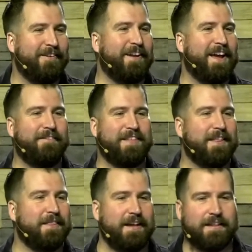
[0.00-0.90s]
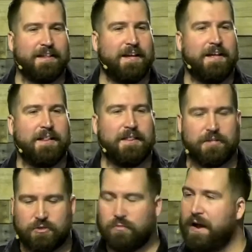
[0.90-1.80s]
I don't have that thing that,
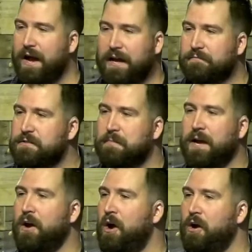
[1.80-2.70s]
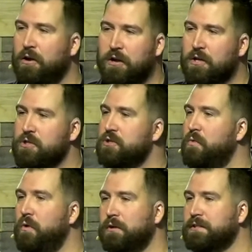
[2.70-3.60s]
that drives my heart
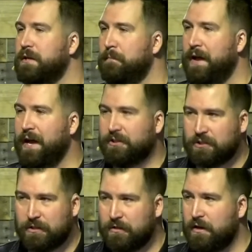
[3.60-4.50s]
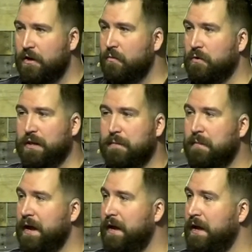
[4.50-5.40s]
towards compassion, well, then
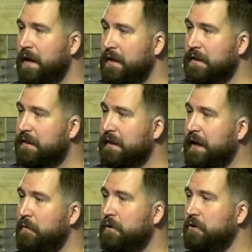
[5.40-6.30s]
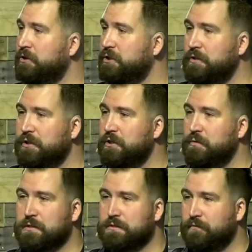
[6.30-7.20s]
my, the thing I would urge you to do
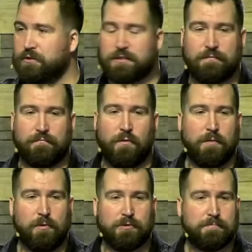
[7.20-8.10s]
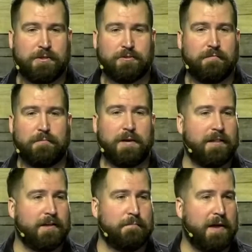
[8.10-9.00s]
is first and foremost be driven by
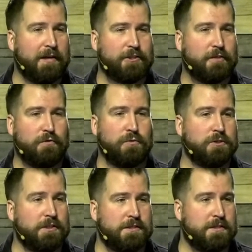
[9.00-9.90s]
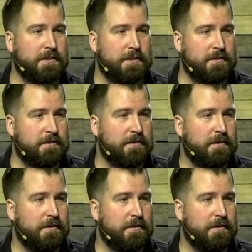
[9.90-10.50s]
the compassion of who Jesus is.